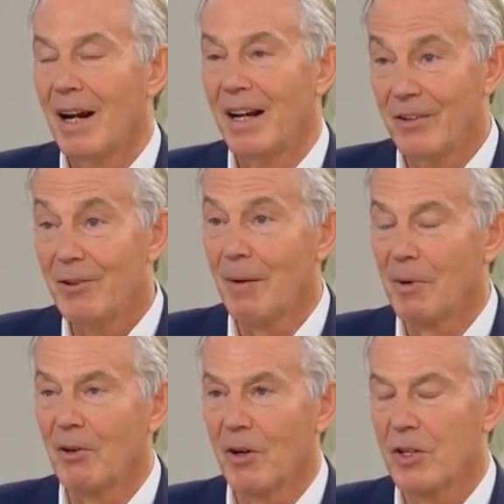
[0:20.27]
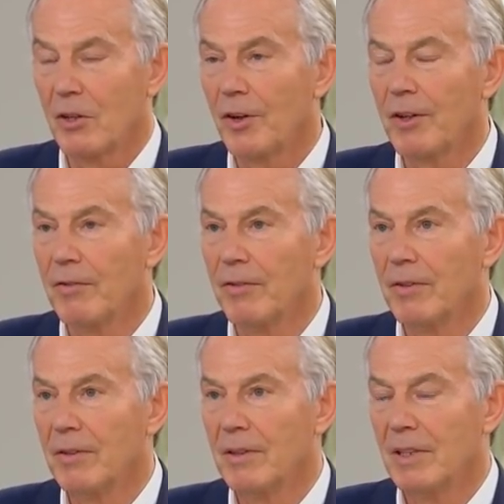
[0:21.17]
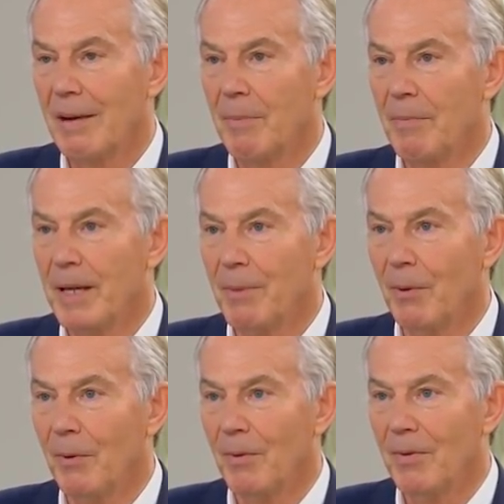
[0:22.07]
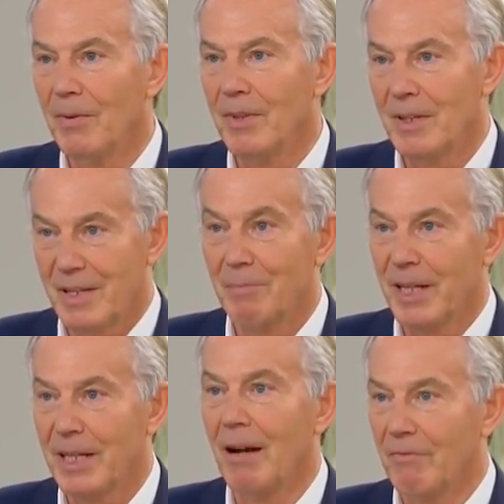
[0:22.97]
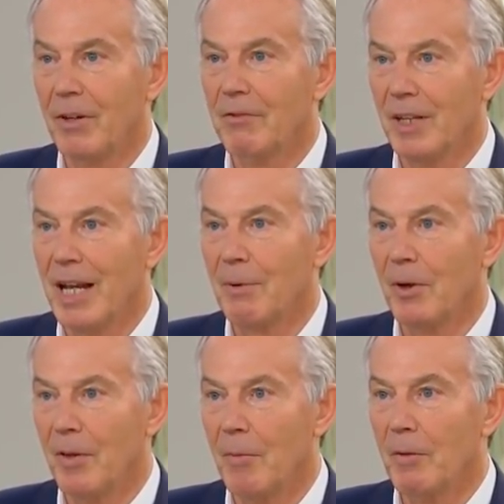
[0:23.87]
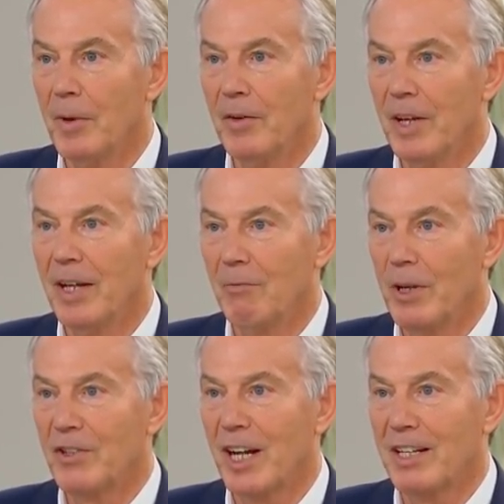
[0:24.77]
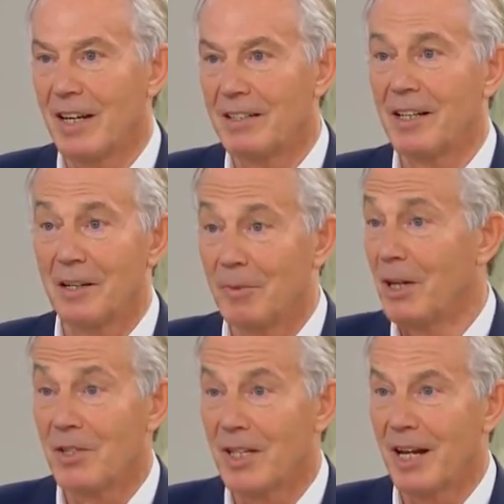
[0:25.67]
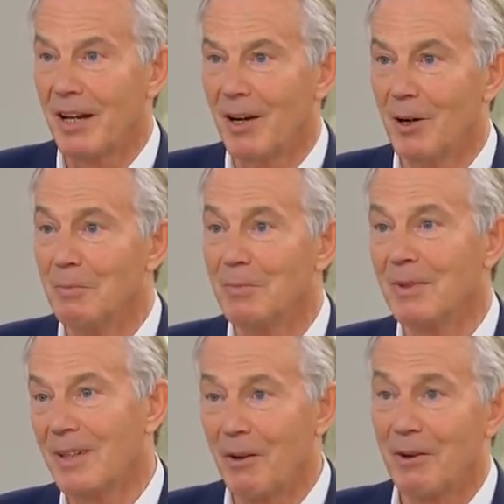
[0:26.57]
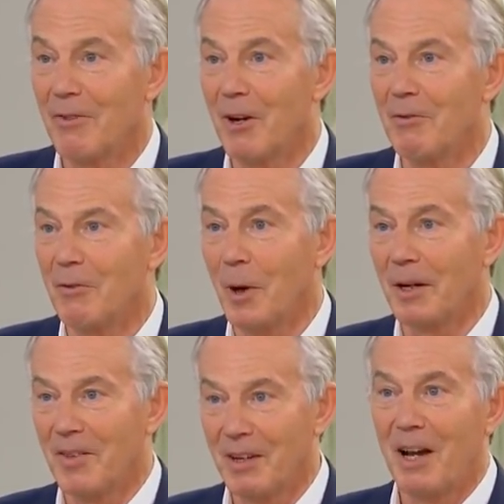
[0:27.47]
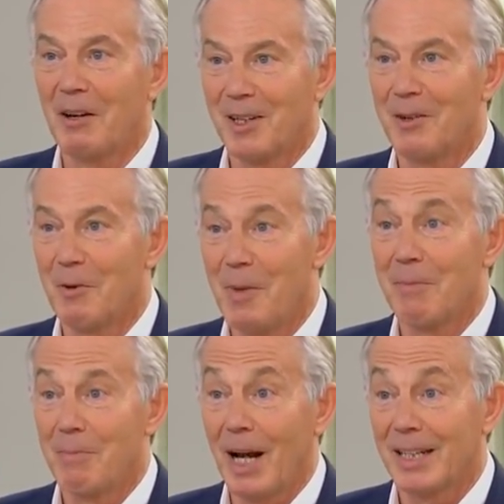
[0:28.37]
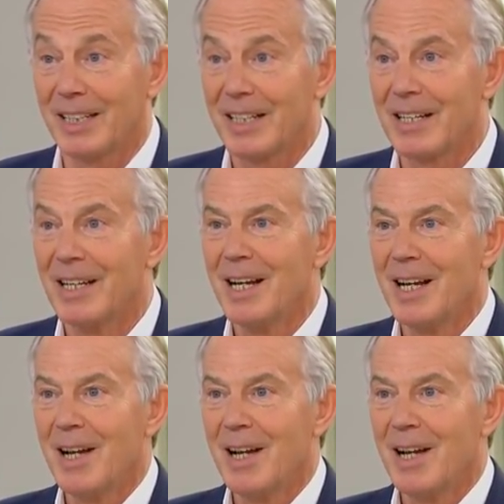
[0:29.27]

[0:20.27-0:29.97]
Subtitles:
I do come across a lot of Labour people that simply can't vote for Labour at the moment, in which case I say to them, don't stay at home, go and vote for one of the avowedly Remain parties.